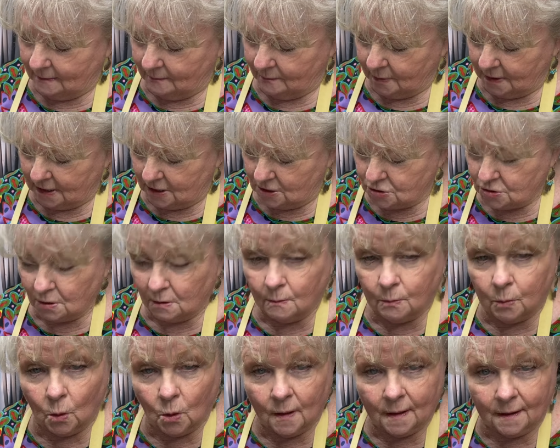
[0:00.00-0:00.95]
bring it to a
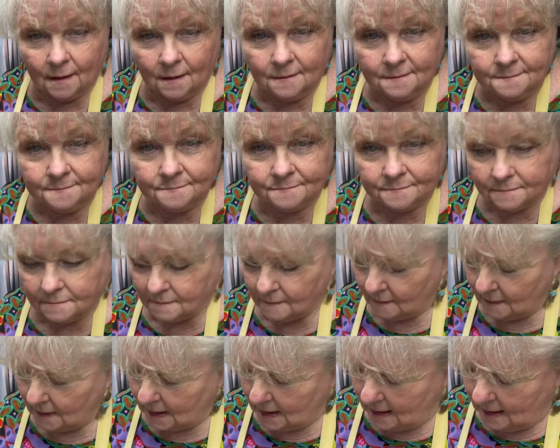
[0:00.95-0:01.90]
boil
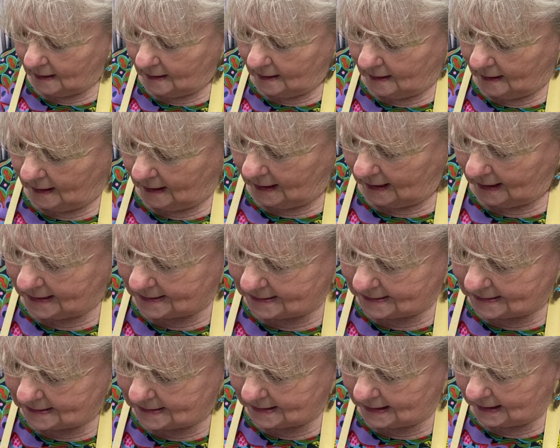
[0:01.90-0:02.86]
and
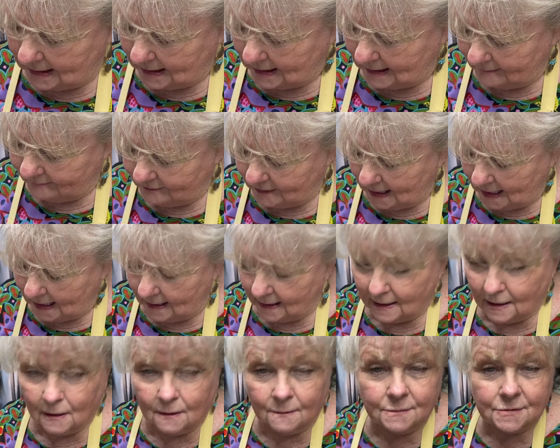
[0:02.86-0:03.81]
see if that
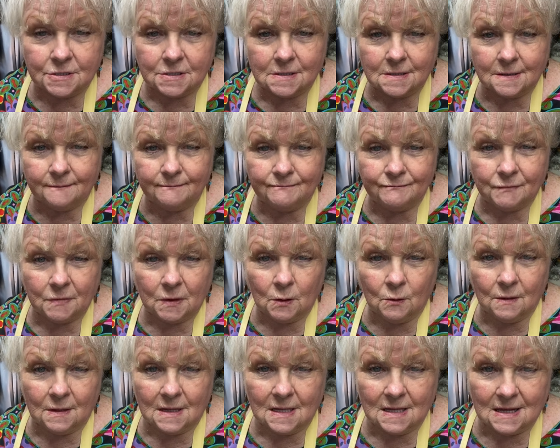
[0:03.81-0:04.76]
helps
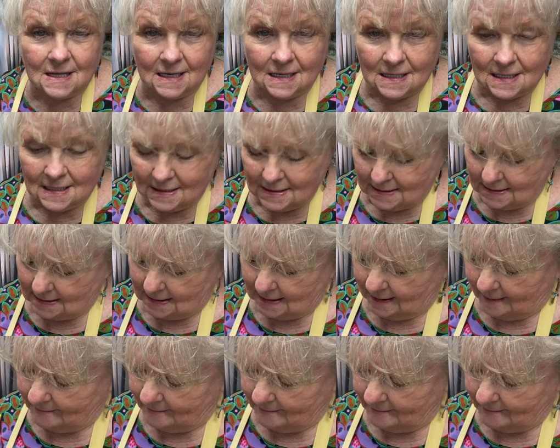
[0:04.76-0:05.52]
with the thickness.